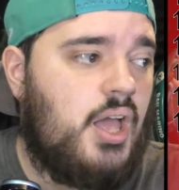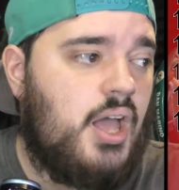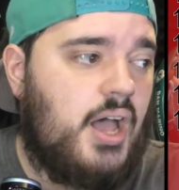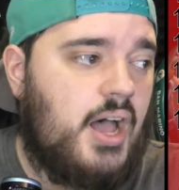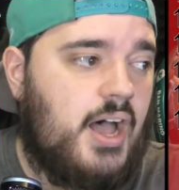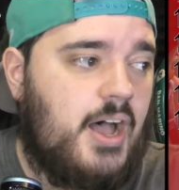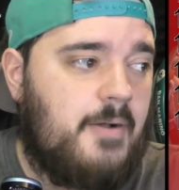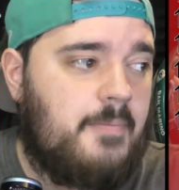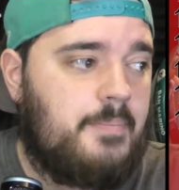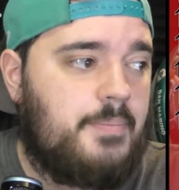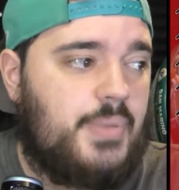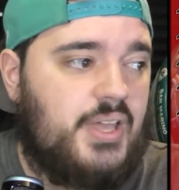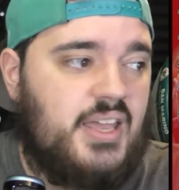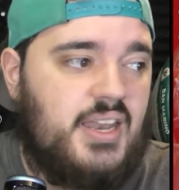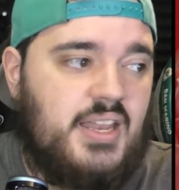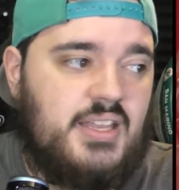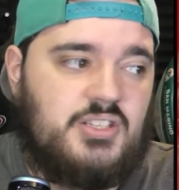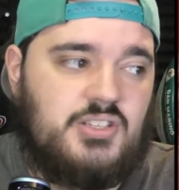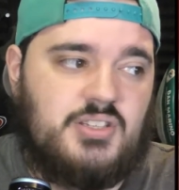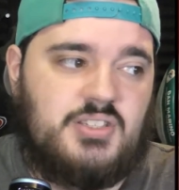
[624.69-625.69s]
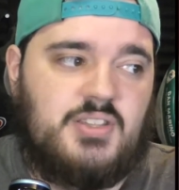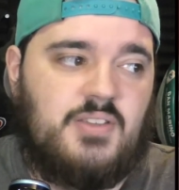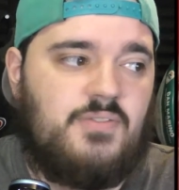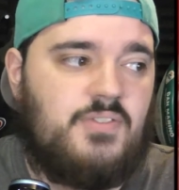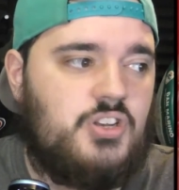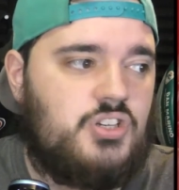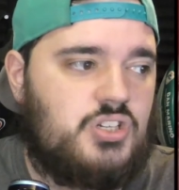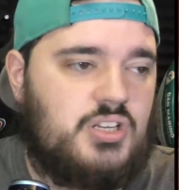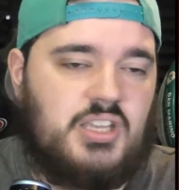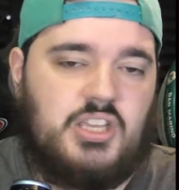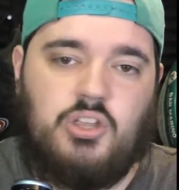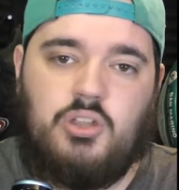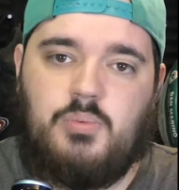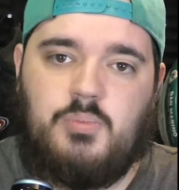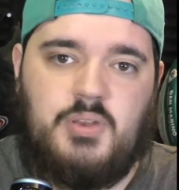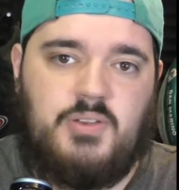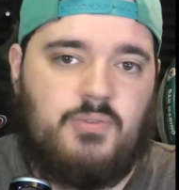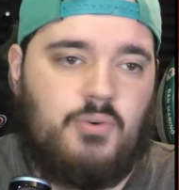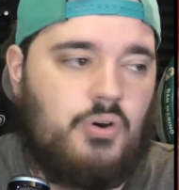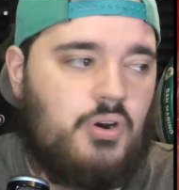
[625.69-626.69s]
But it just, the vision killed
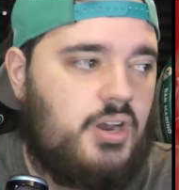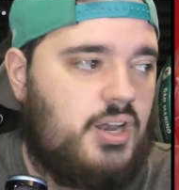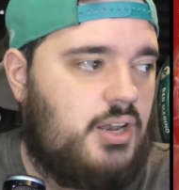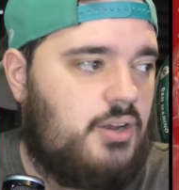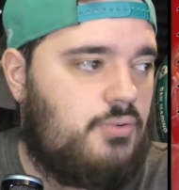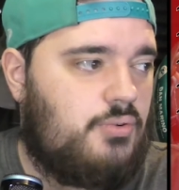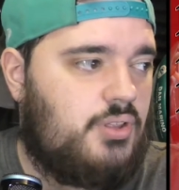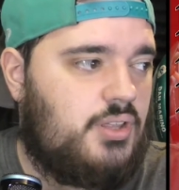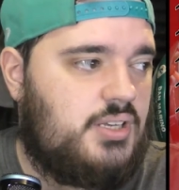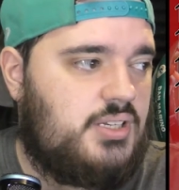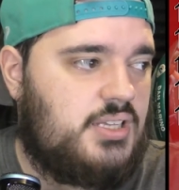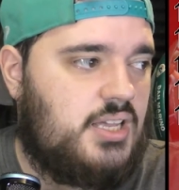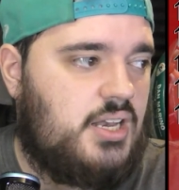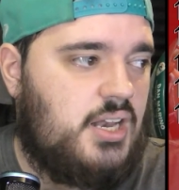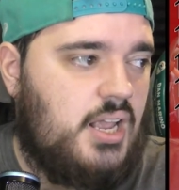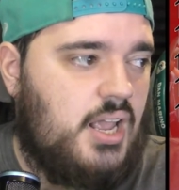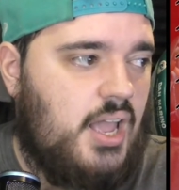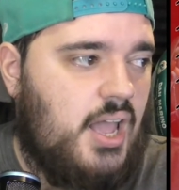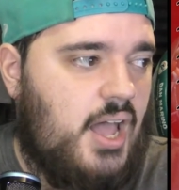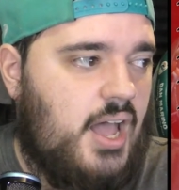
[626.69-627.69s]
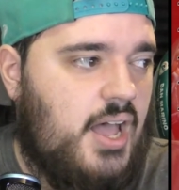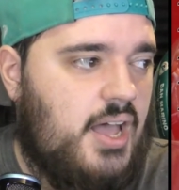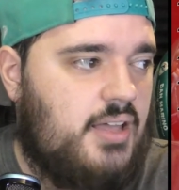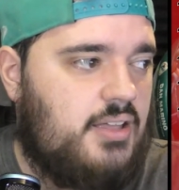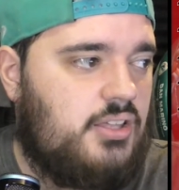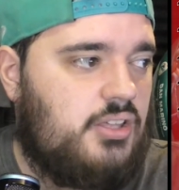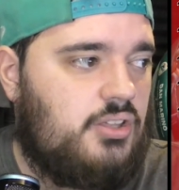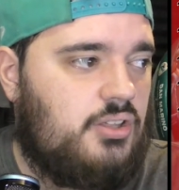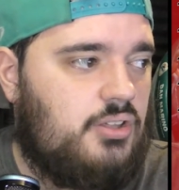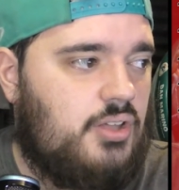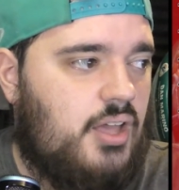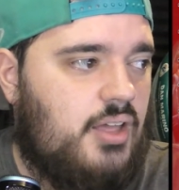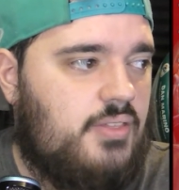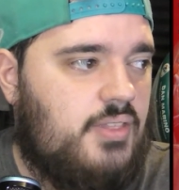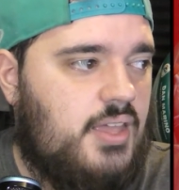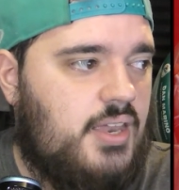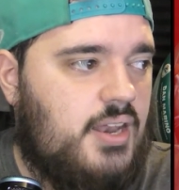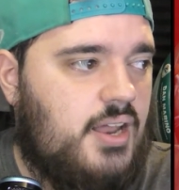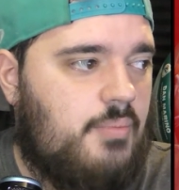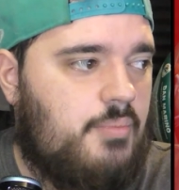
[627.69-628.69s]
me for it. It really did. And
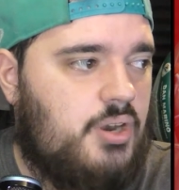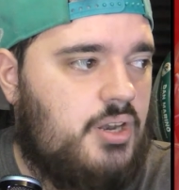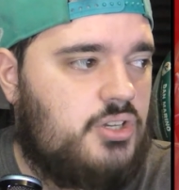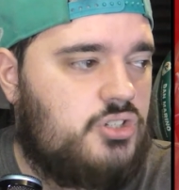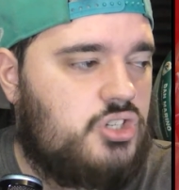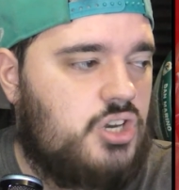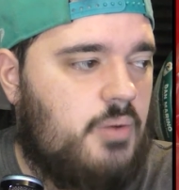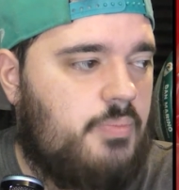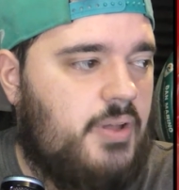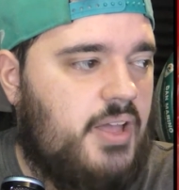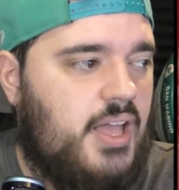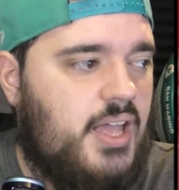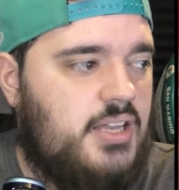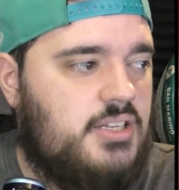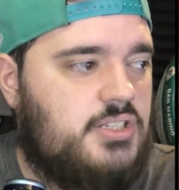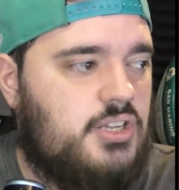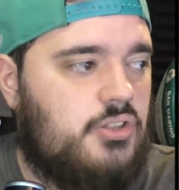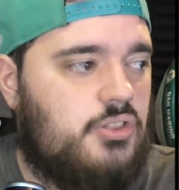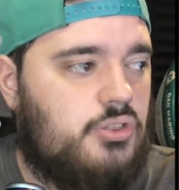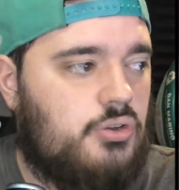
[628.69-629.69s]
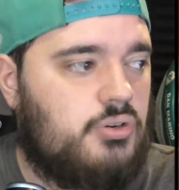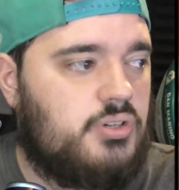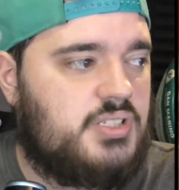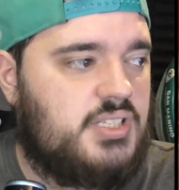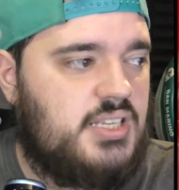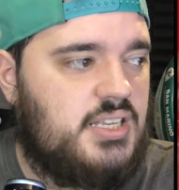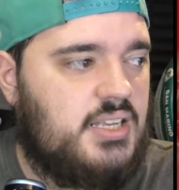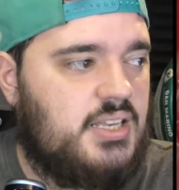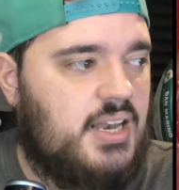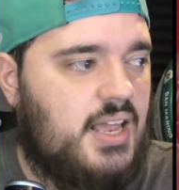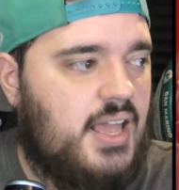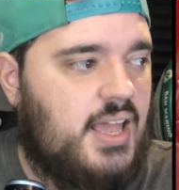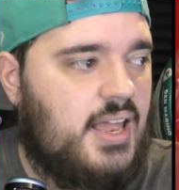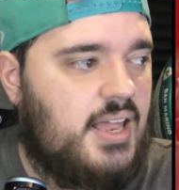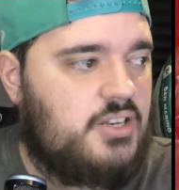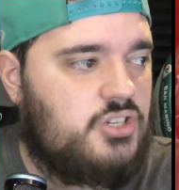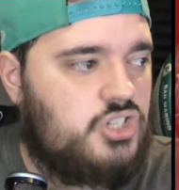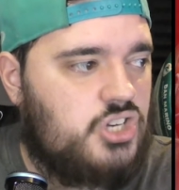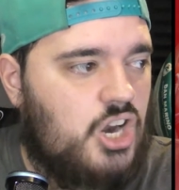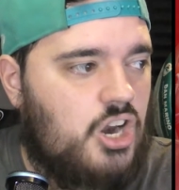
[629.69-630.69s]
then I'm going to jump ahead to 13
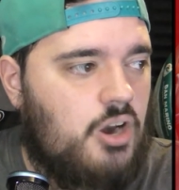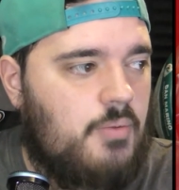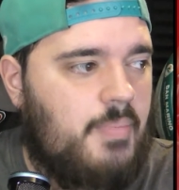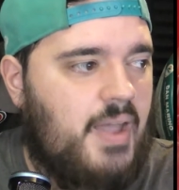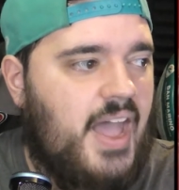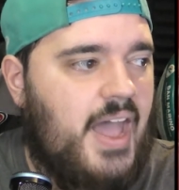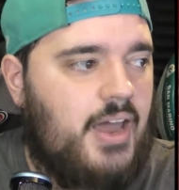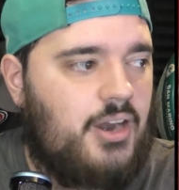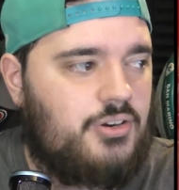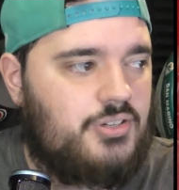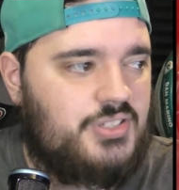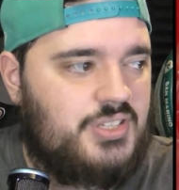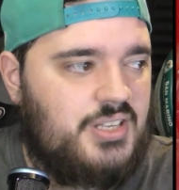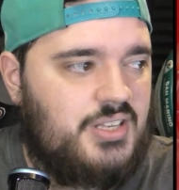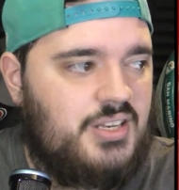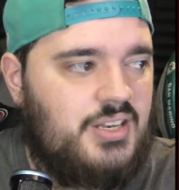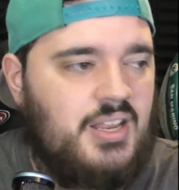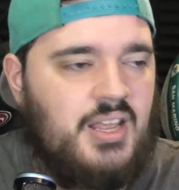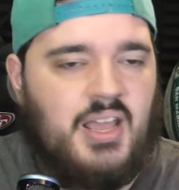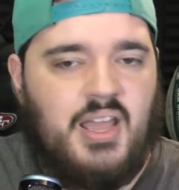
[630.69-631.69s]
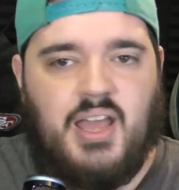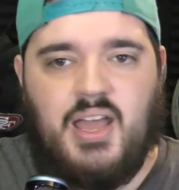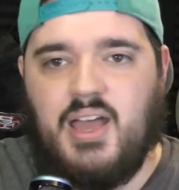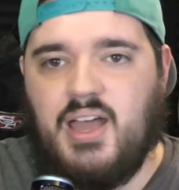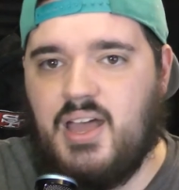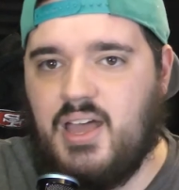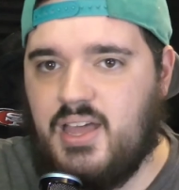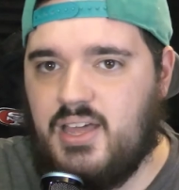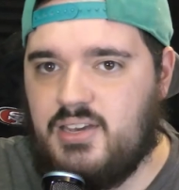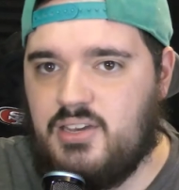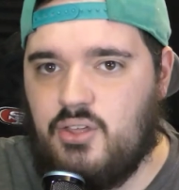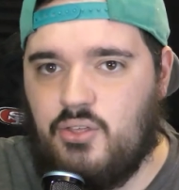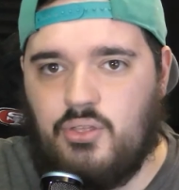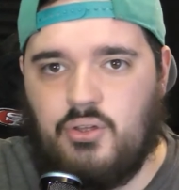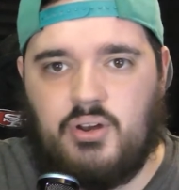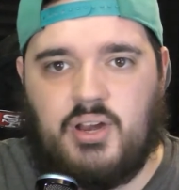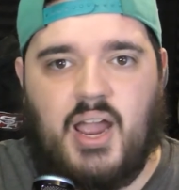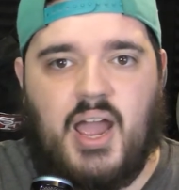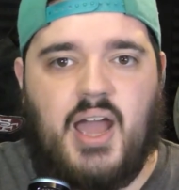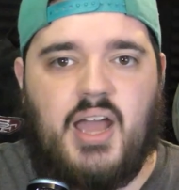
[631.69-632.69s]
at Jarrett Patterson,
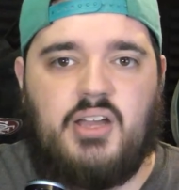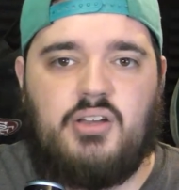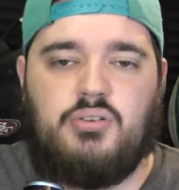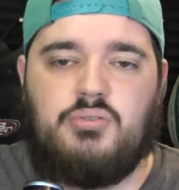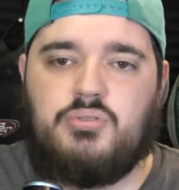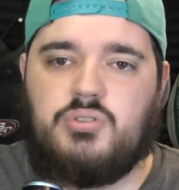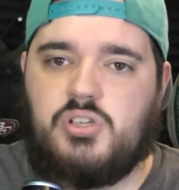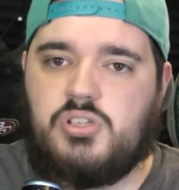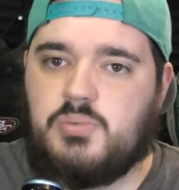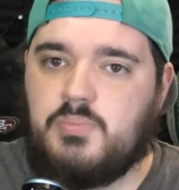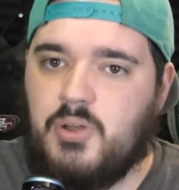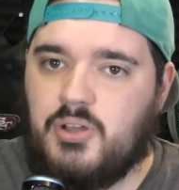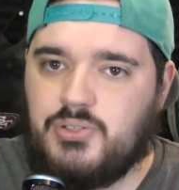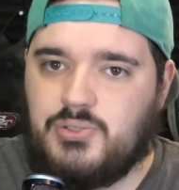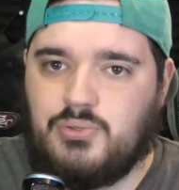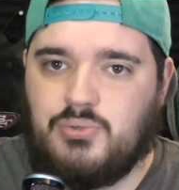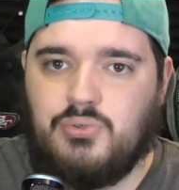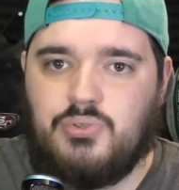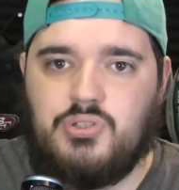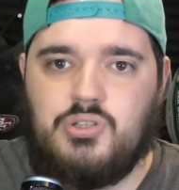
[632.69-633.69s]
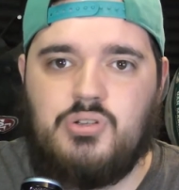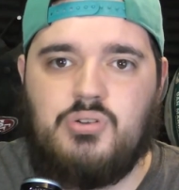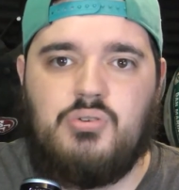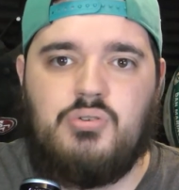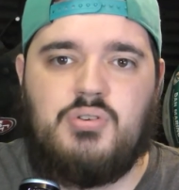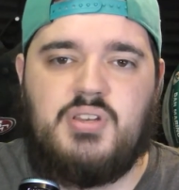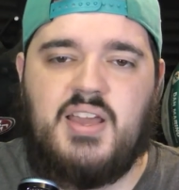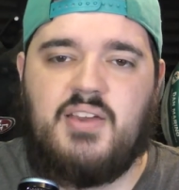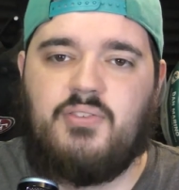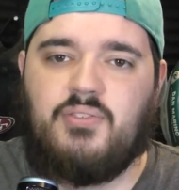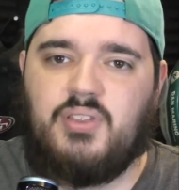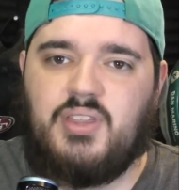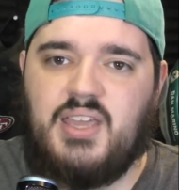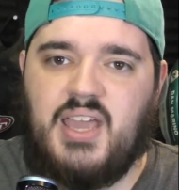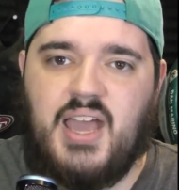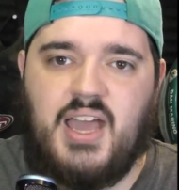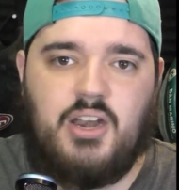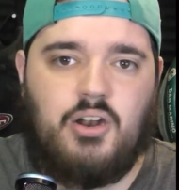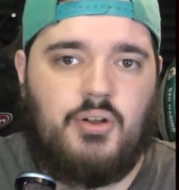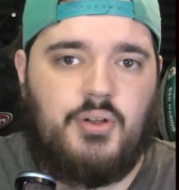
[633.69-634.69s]
another guy who's a small school dude, definitely
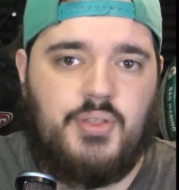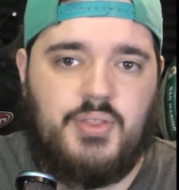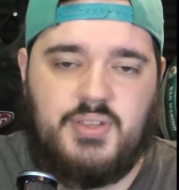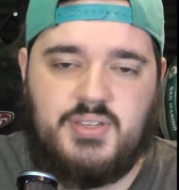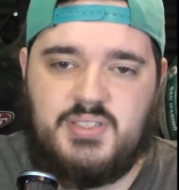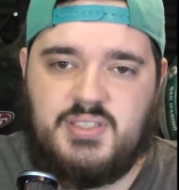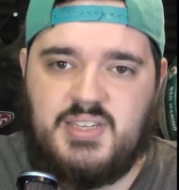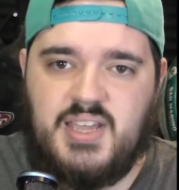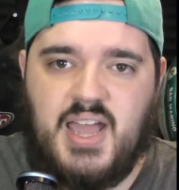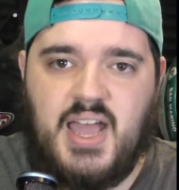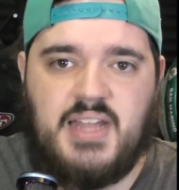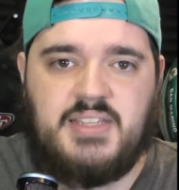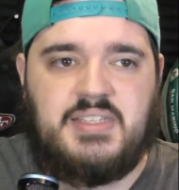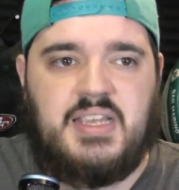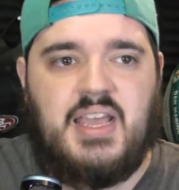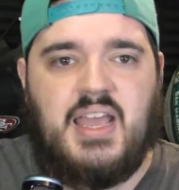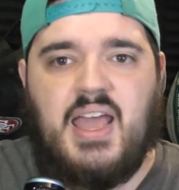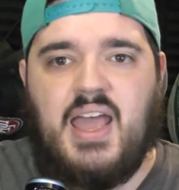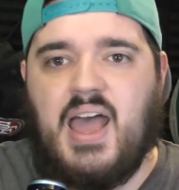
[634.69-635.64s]
had all the stats.